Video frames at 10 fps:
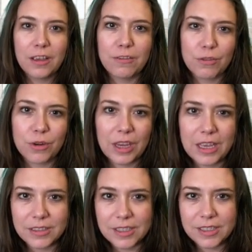for
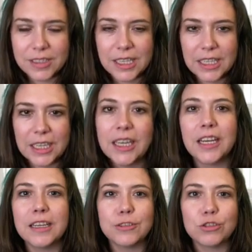Kansas City,
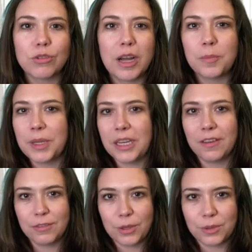and drop any
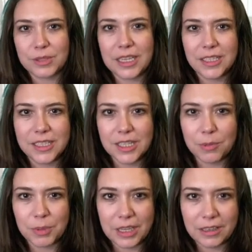of those into the
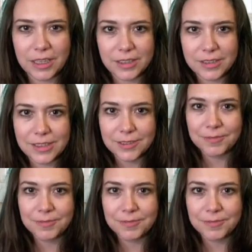playlist.